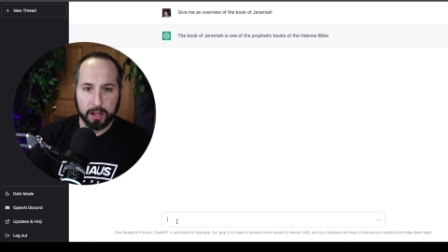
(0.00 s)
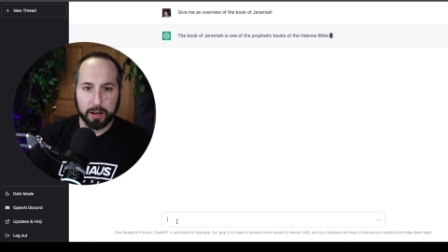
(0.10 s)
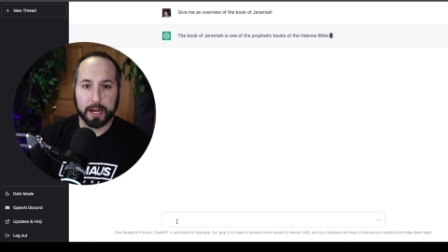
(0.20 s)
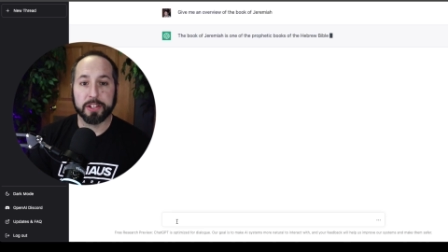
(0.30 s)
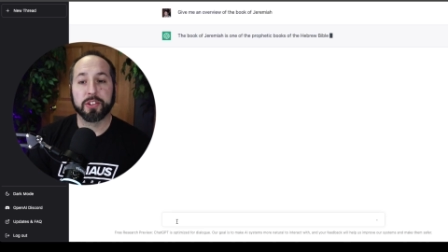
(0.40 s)

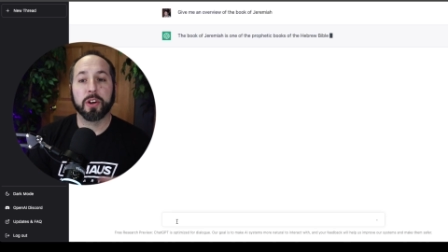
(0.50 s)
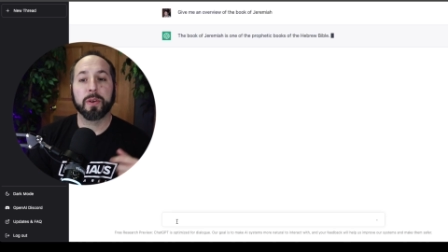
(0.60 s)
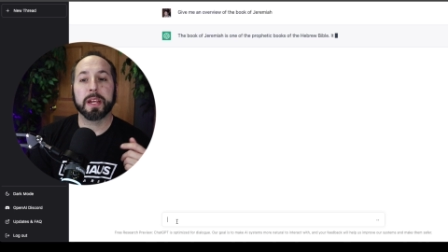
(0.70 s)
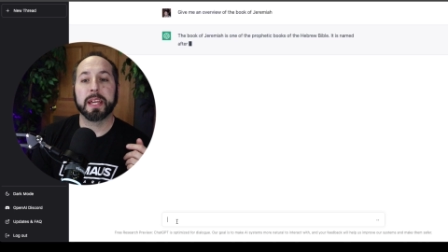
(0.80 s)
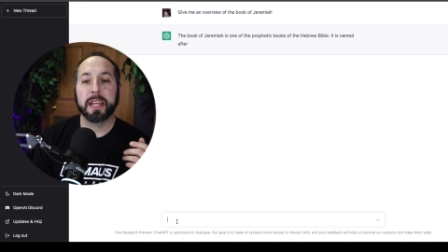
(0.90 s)
All right,
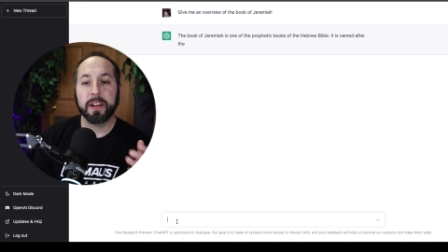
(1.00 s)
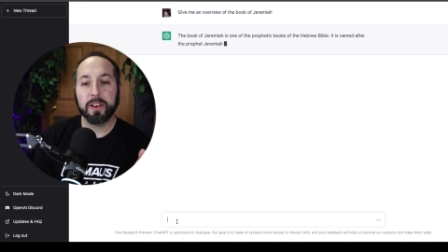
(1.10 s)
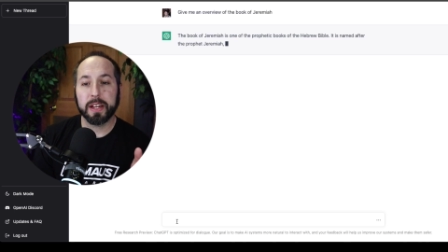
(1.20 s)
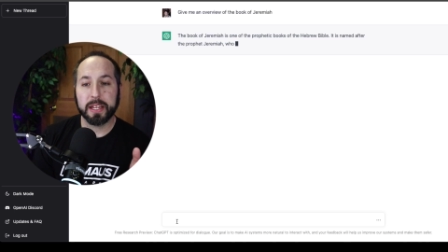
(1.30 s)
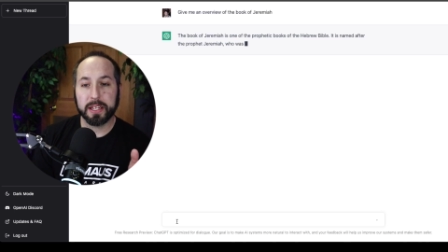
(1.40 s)
so
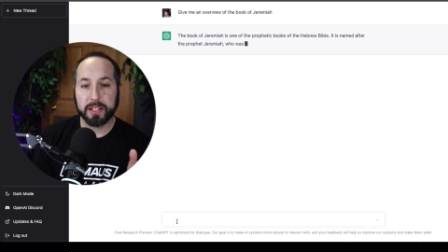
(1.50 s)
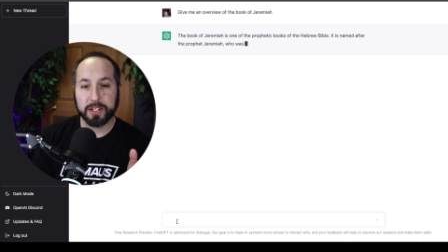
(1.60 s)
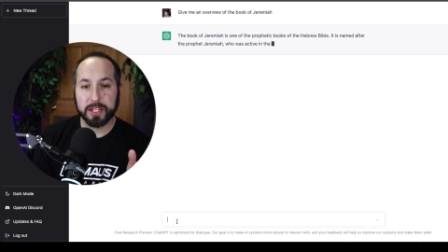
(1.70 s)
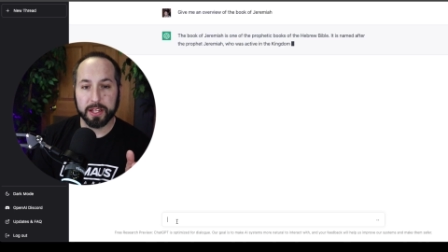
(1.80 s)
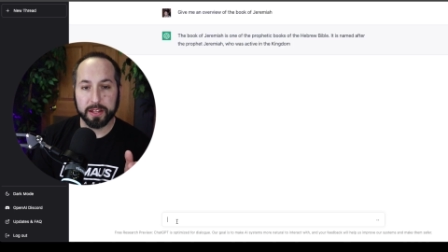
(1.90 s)
here
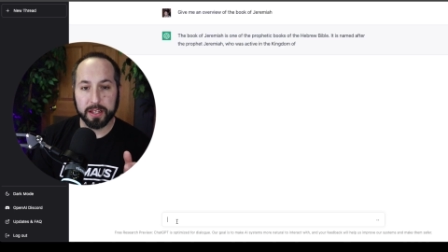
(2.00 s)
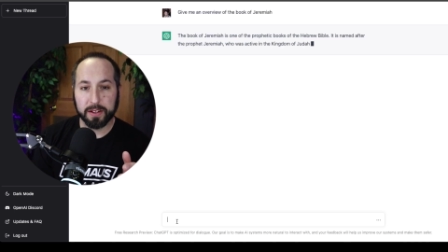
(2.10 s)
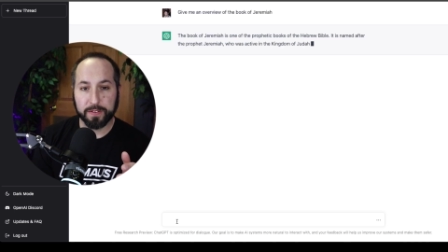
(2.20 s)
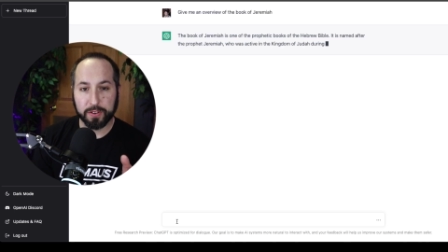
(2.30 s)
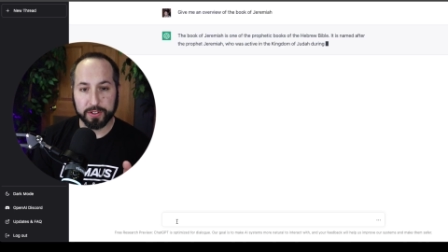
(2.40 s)
is
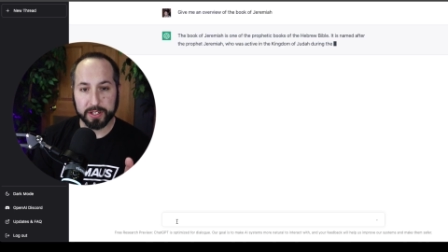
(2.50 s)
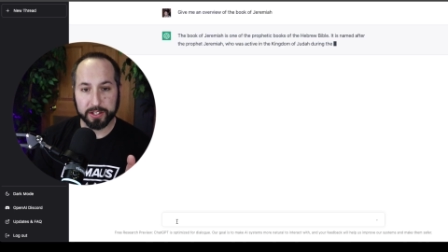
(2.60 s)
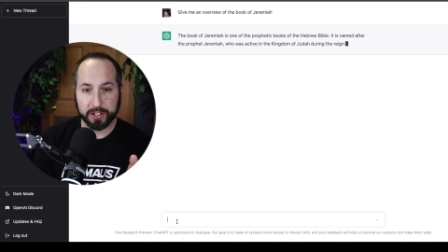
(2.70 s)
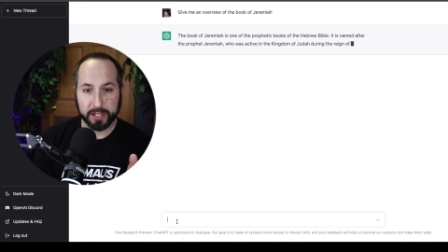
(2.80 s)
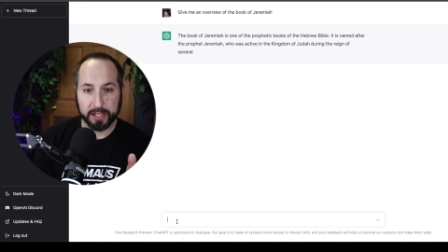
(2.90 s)
the first thing
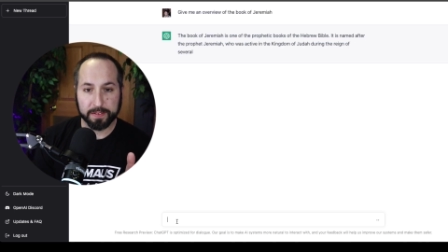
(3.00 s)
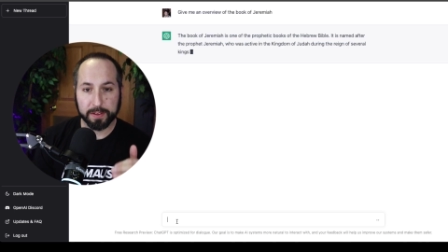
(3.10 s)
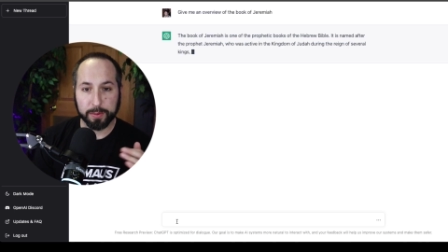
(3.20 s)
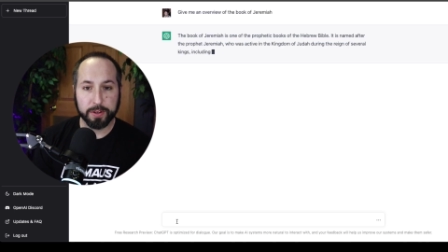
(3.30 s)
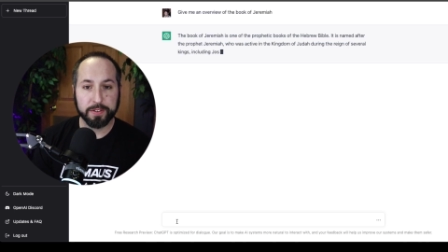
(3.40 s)
it's going to give.
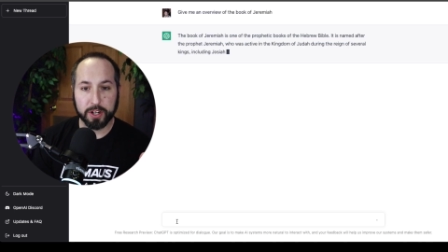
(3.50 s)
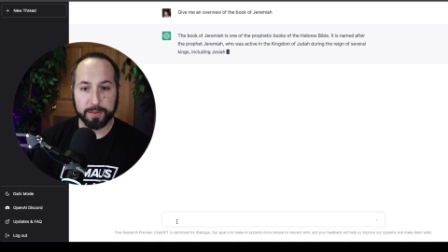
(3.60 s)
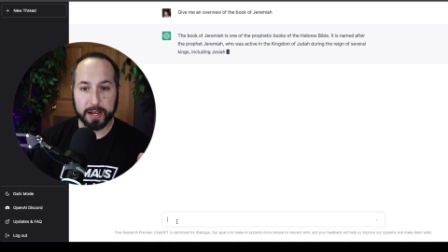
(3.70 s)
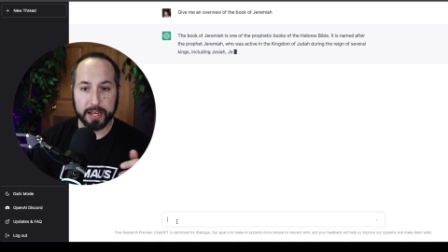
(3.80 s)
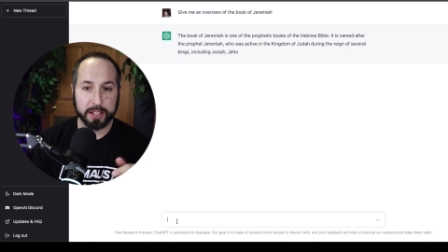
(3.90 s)
The book of
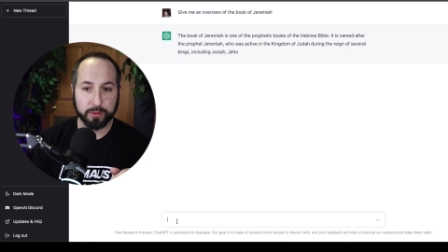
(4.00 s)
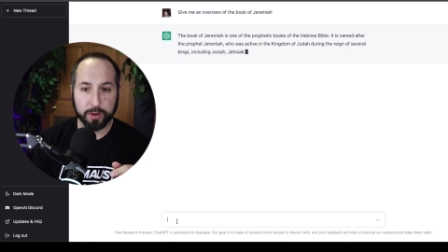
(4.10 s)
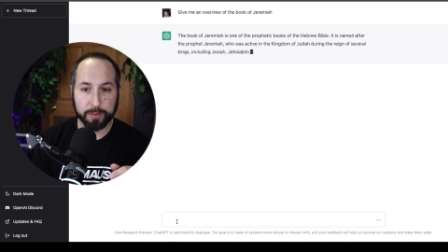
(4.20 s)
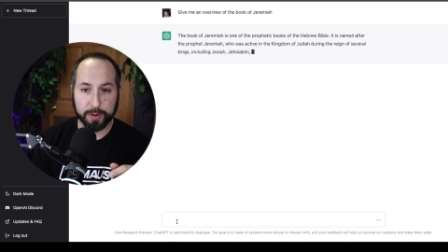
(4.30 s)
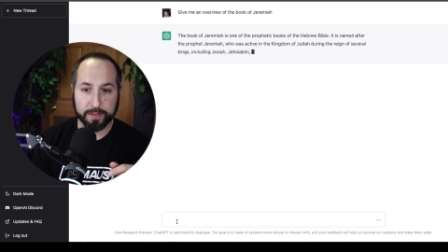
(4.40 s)
Jeremiah is
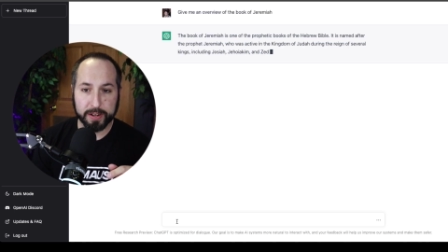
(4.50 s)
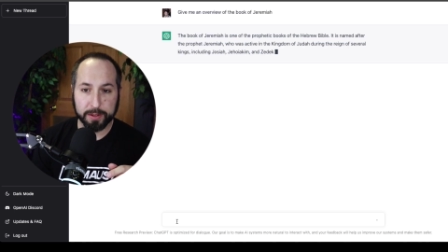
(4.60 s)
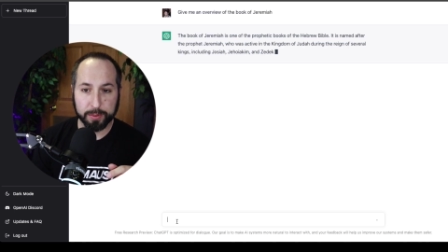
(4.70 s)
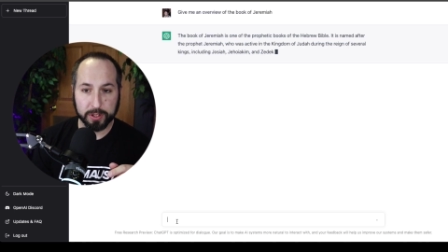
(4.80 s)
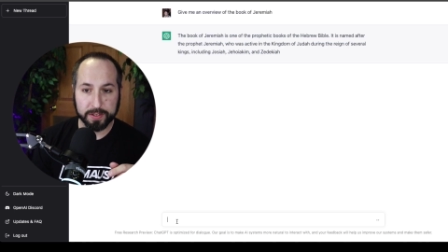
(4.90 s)
one of the
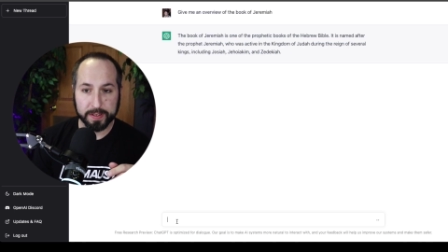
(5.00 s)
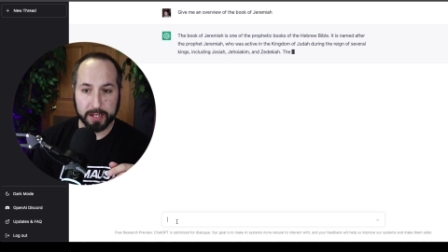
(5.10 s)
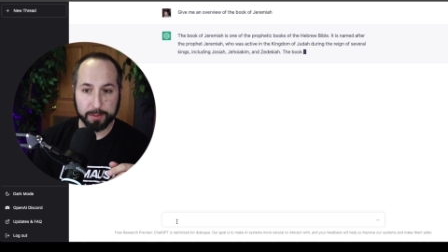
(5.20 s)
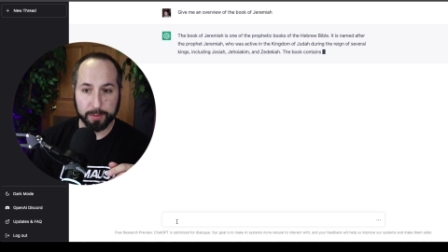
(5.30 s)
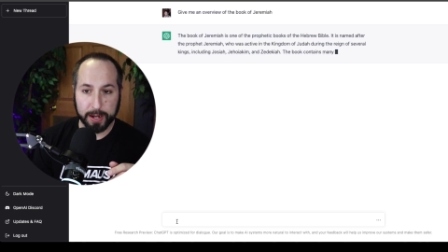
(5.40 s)
prophetic books of the
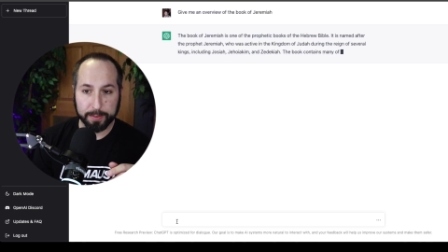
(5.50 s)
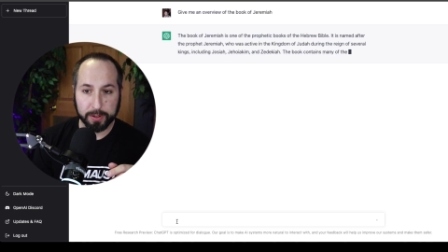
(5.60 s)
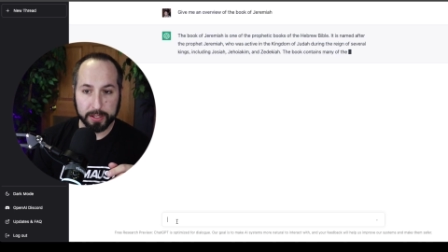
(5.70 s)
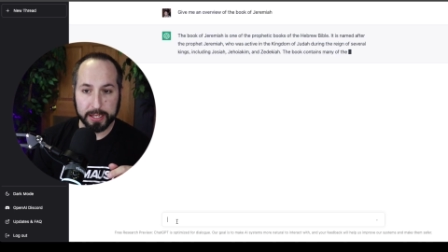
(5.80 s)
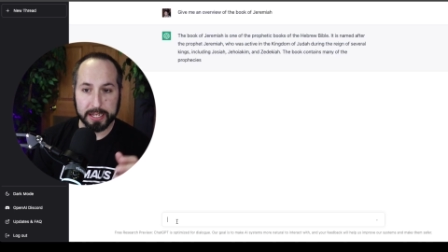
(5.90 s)
Hebrew
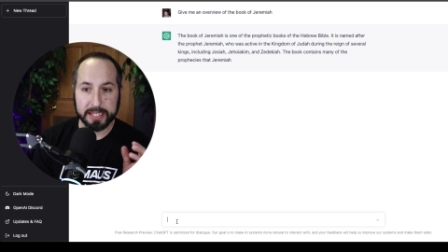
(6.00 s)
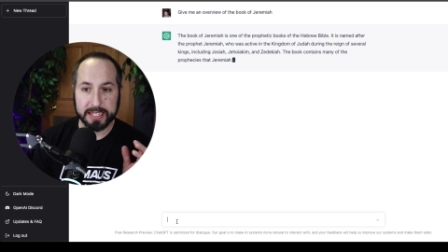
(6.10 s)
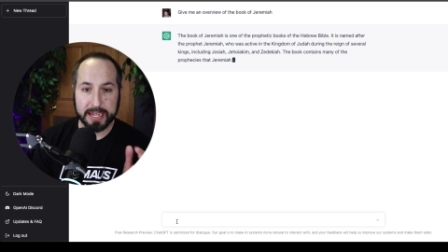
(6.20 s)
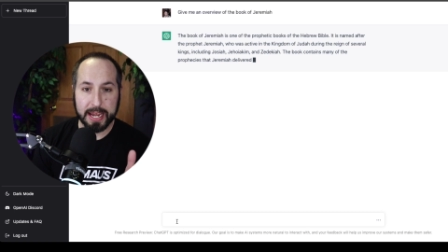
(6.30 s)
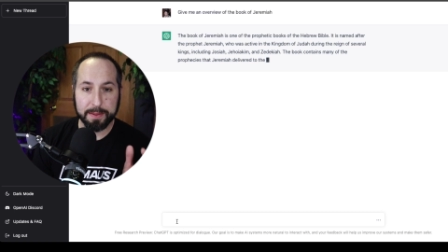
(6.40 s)
Bible. It is
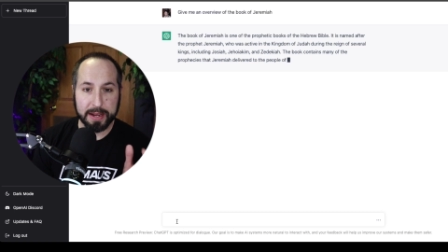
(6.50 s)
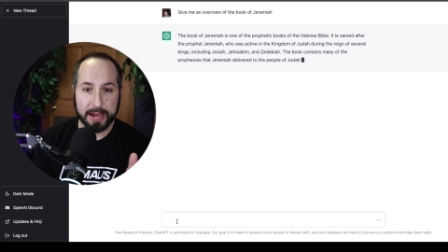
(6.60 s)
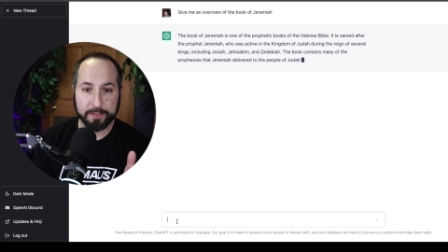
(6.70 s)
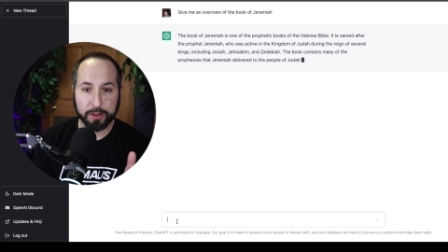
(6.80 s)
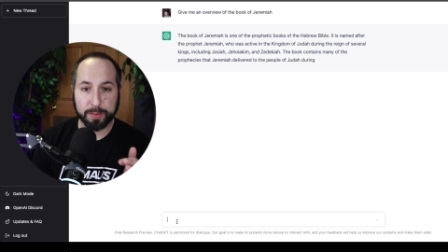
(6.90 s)
named
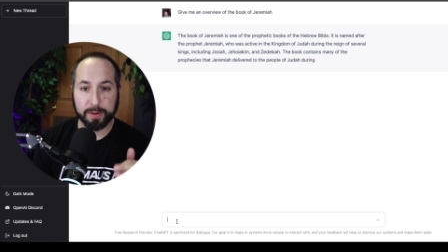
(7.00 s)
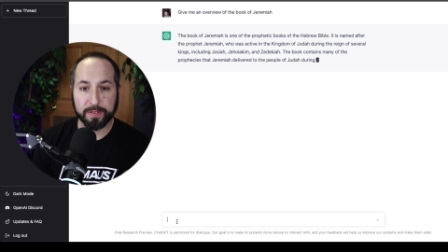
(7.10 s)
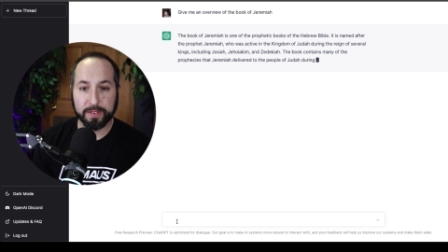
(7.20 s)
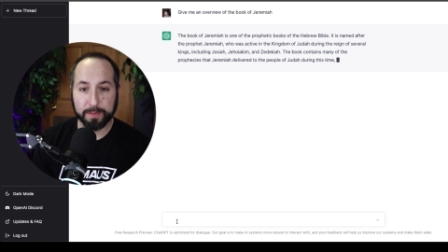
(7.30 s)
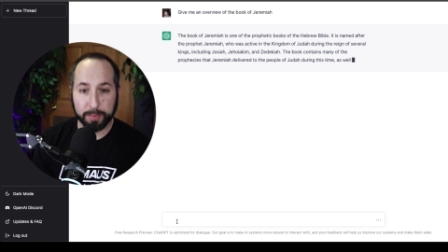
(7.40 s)
after a
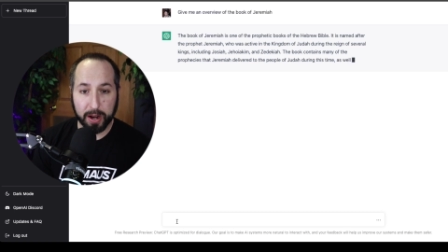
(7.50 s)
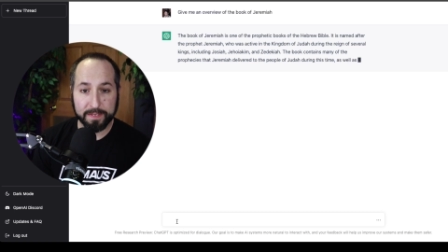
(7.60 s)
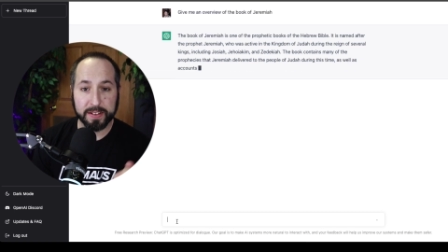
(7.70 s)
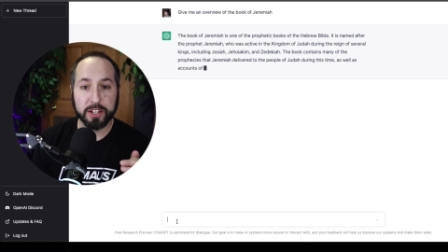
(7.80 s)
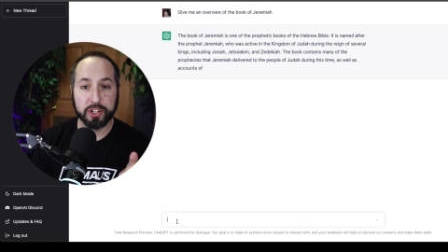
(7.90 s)

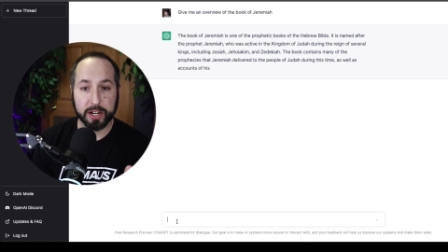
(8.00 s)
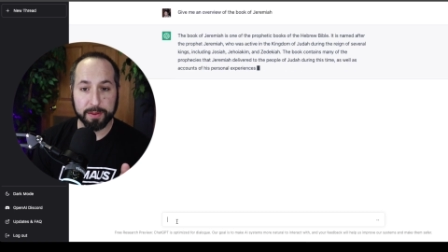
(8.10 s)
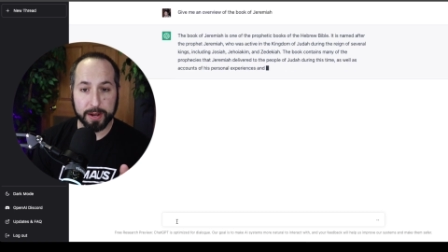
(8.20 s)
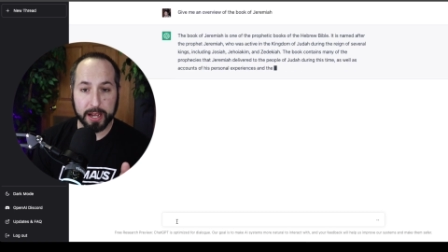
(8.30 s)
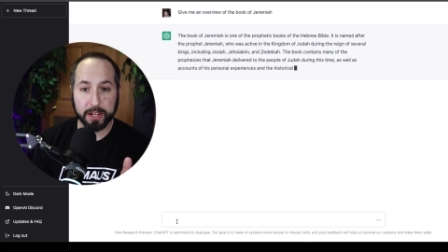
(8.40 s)
prophet,
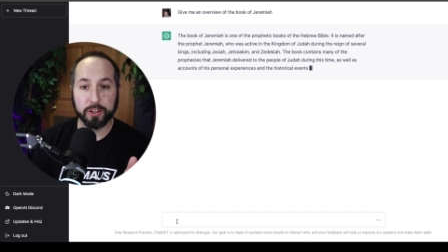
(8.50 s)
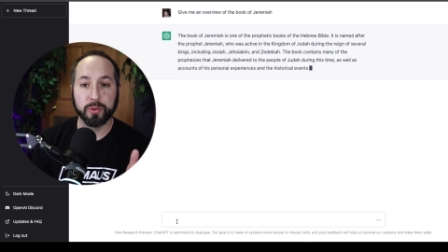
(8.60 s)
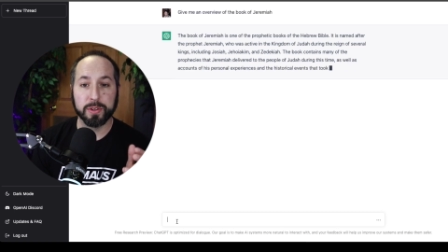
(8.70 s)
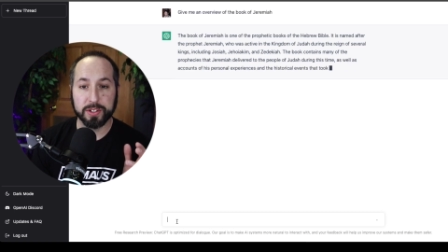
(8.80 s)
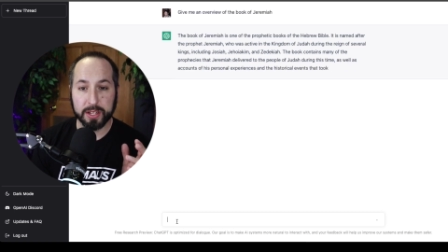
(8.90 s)
Jeremiah,
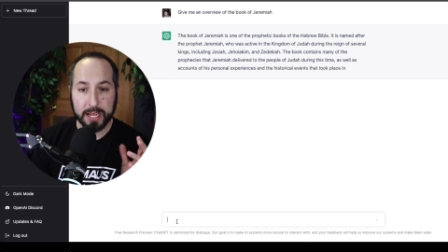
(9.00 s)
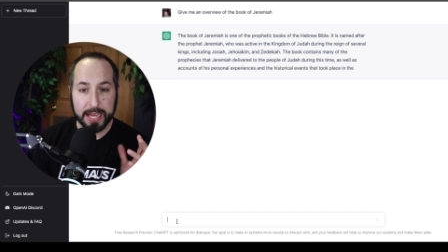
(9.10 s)
who was